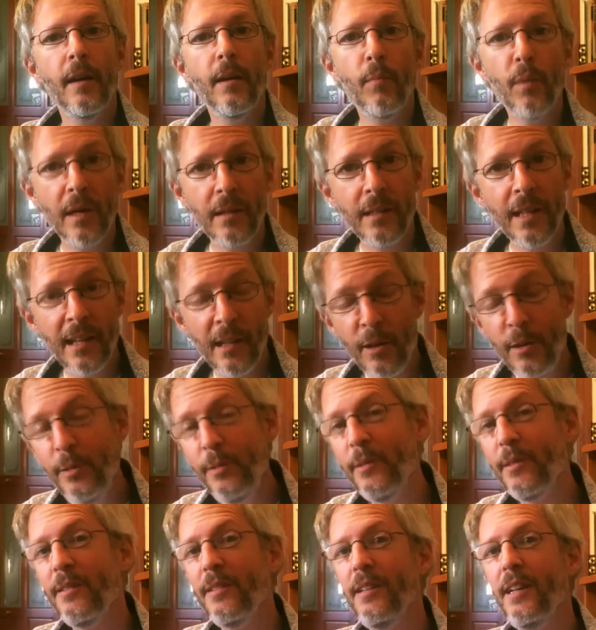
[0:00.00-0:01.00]
Well,
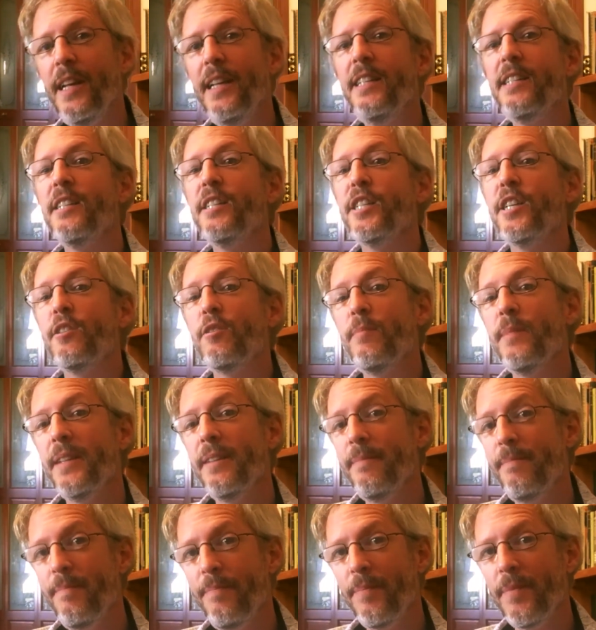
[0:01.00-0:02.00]
hello, ladies and
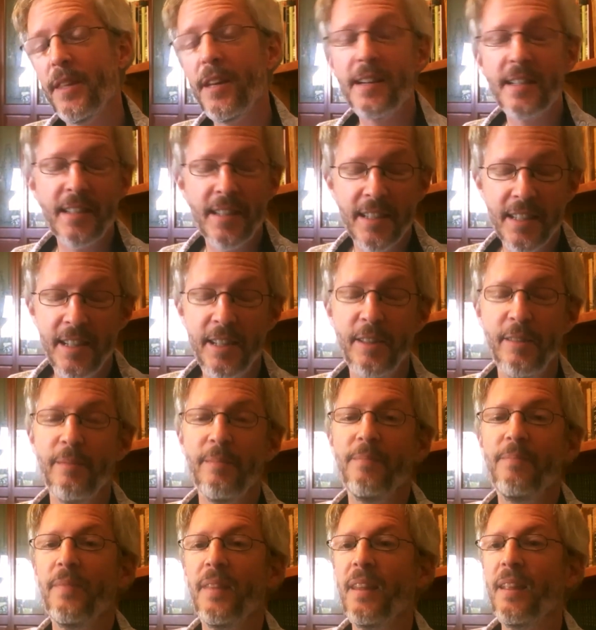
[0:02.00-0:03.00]
gentlemen. Nice to see
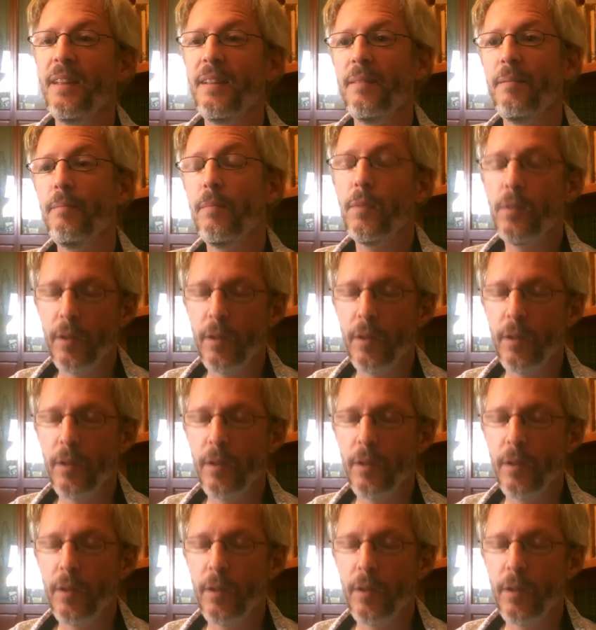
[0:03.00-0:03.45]
you.